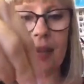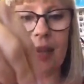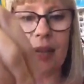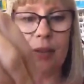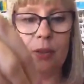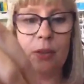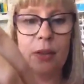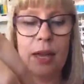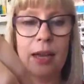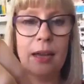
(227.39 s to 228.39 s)
a little
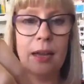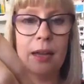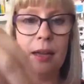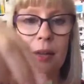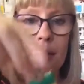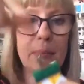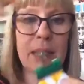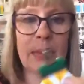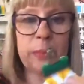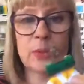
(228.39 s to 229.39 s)

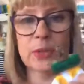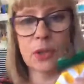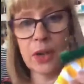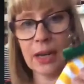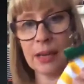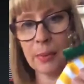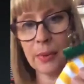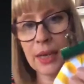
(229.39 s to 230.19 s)
mini bulldog clip.